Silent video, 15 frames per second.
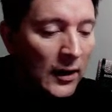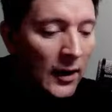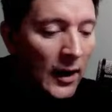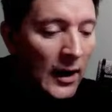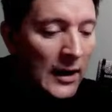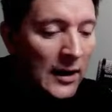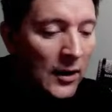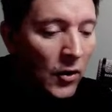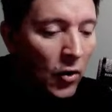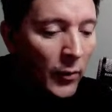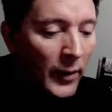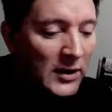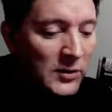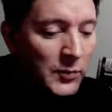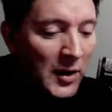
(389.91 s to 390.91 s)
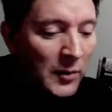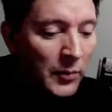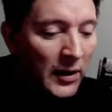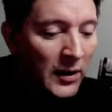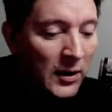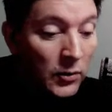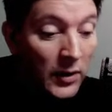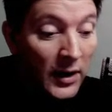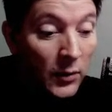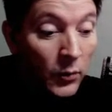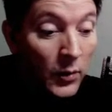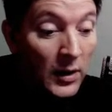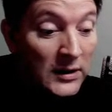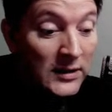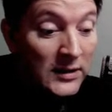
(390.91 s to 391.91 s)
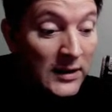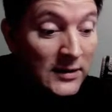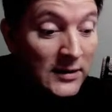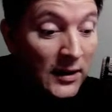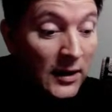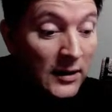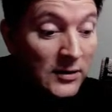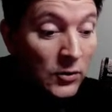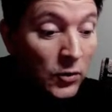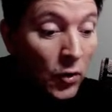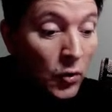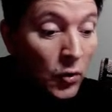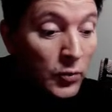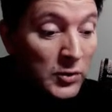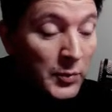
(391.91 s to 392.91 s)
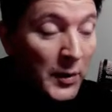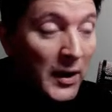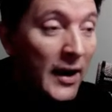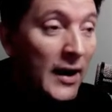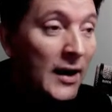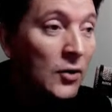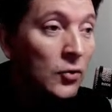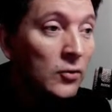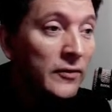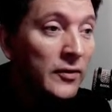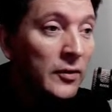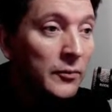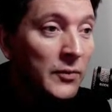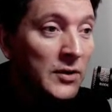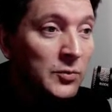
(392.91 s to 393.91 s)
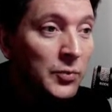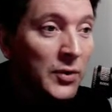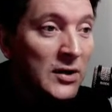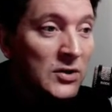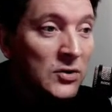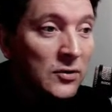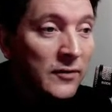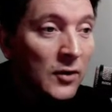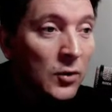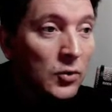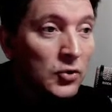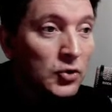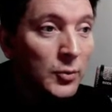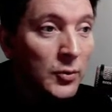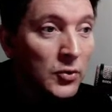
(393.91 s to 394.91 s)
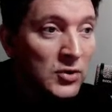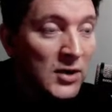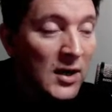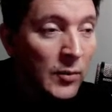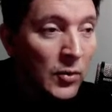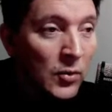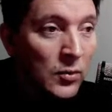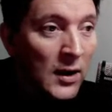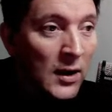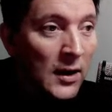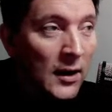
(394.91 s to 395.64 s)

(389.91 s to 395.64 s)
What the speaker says: in the comments made by Neil Lennon where he says that it's almost been hanging over him, this pressure of the quadruple treble.